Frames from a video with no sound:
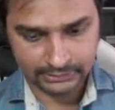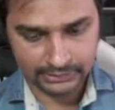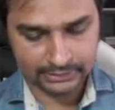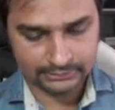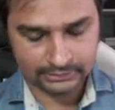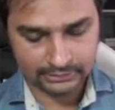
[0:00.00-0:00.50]

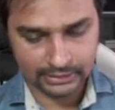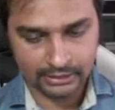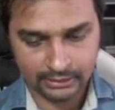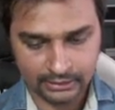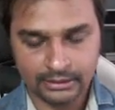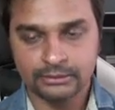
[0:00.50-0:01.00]
Like I said,
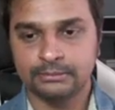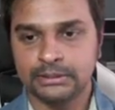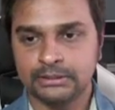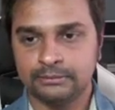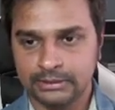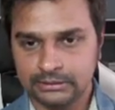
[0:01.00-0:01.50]
Canada is
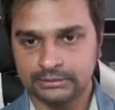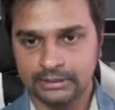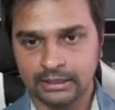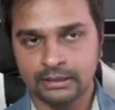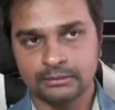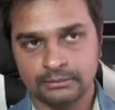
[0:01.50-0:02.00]
very rich,
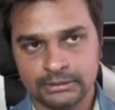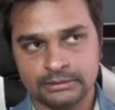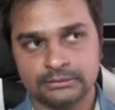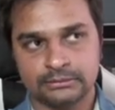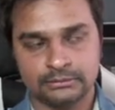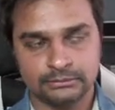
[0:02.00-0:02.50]
second
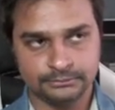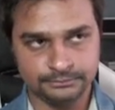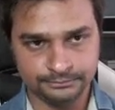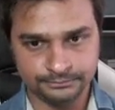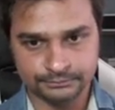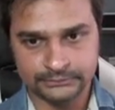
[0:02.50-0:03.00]
richest
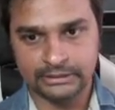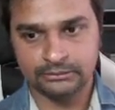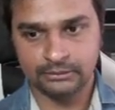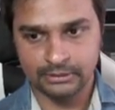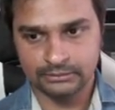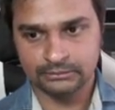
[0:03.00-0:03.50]

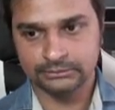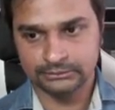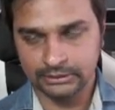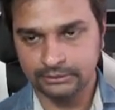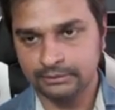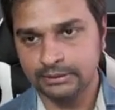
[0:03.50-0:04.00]
natural resource
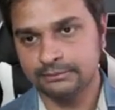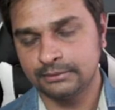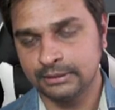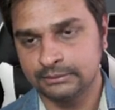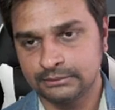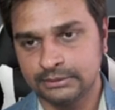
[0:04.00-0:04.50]
country,
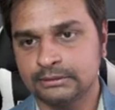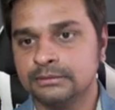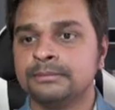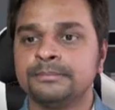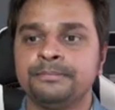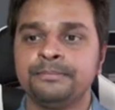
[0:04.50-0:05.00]
for
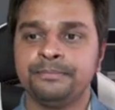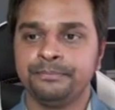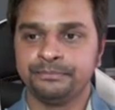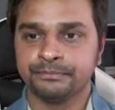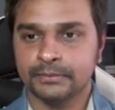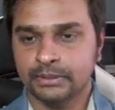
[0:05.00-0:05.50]
instance.
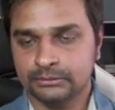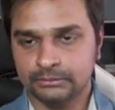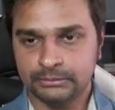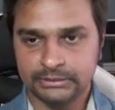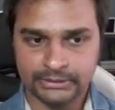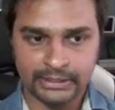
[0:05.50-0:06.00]
So,
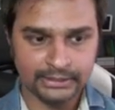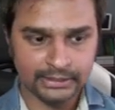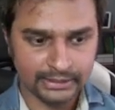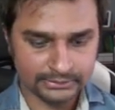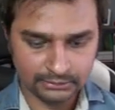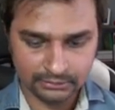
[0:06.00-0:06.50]
but China
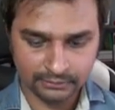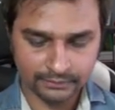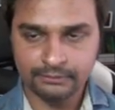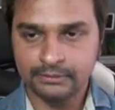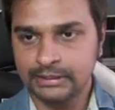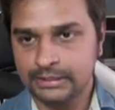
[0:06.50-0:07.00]
has a lot of
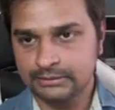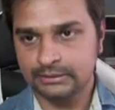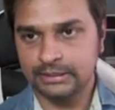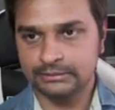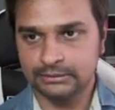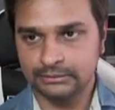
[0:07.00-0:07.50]
infiltration,
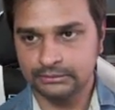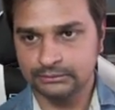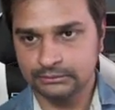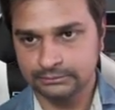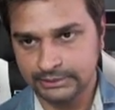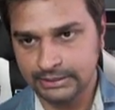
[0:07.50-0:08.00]
has
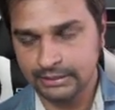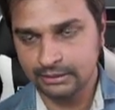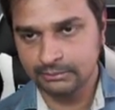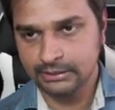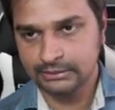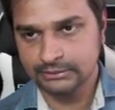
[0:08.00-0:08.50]
dozens of
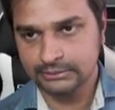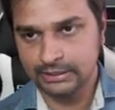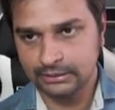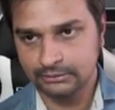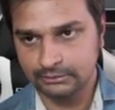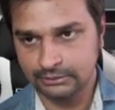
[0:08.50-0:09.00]
Canadian miners
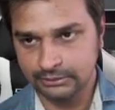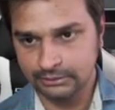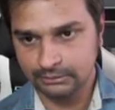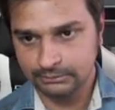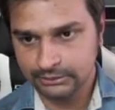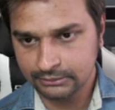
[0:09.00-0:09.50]
tied to
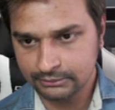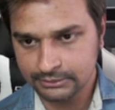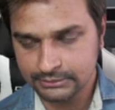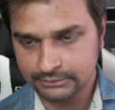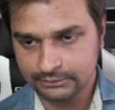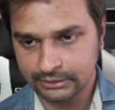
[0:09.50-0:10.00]
critical
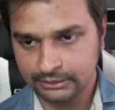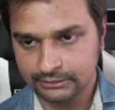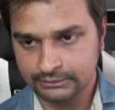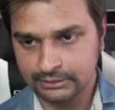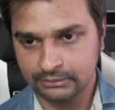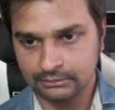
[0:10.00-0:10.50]
minerals. China's
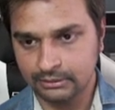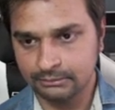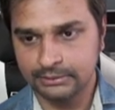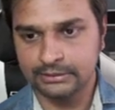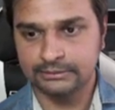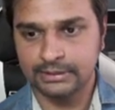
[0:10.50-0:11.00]
state-owned
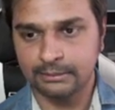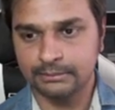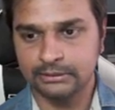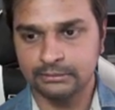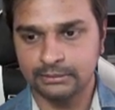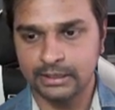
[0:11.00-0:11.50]
companies tapped
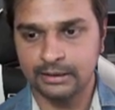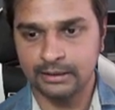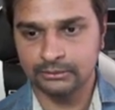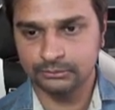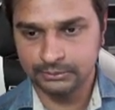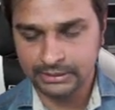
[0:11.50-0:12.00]
into
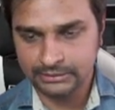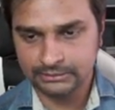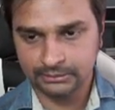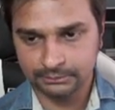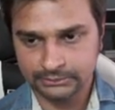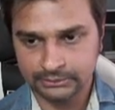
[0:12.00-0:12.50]
Canada's wage
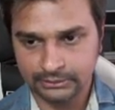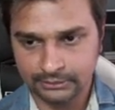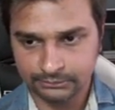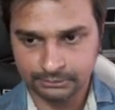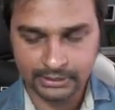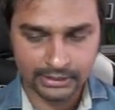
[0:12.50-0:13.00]
subsidy
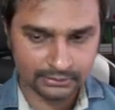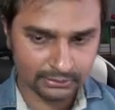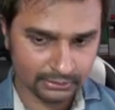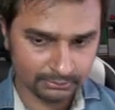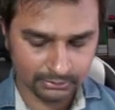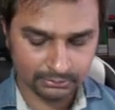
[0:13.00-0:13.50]
despite
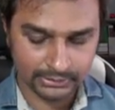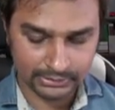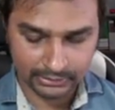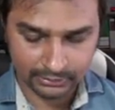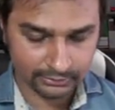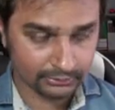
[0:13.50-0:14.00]

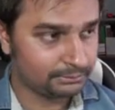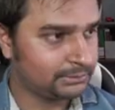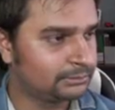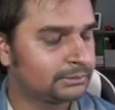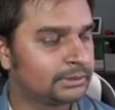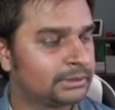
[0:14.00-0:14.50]
diplomatic dispute.